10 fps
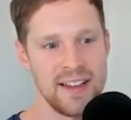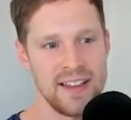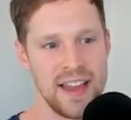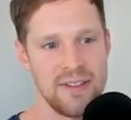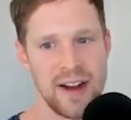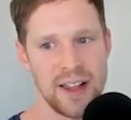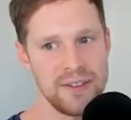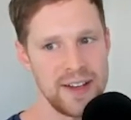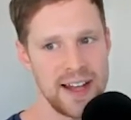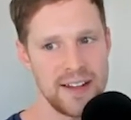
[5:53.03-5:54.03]

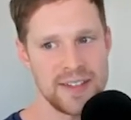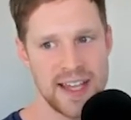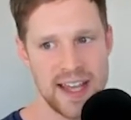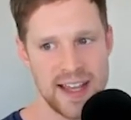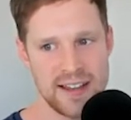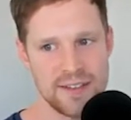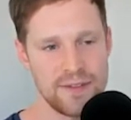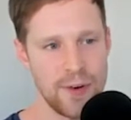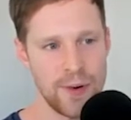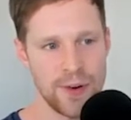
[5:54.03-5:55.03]
relevant NFT
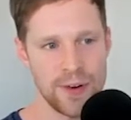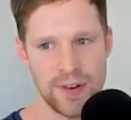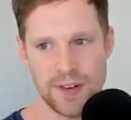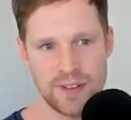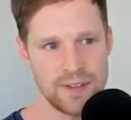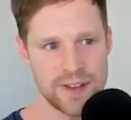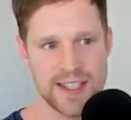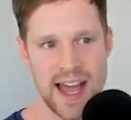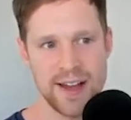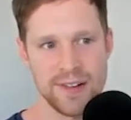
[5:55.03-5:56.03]
for
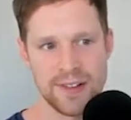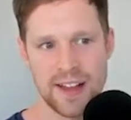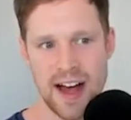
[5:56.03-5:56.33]
sale.